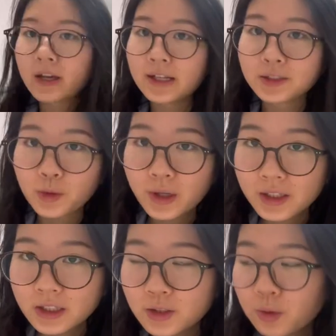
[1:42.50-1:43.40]
guys, a
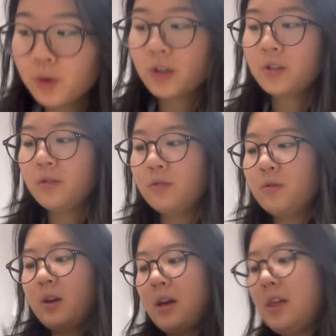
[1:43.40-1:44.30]
quick detour to
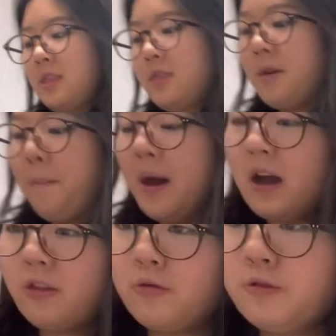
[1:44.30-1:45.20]
the
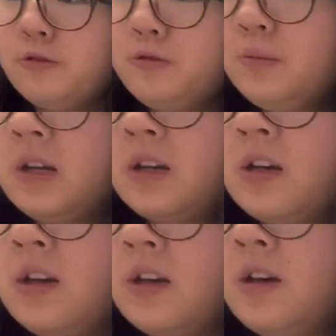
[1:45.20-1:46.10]
bathroom
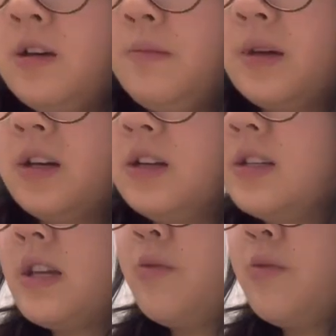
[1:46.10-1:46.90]
because I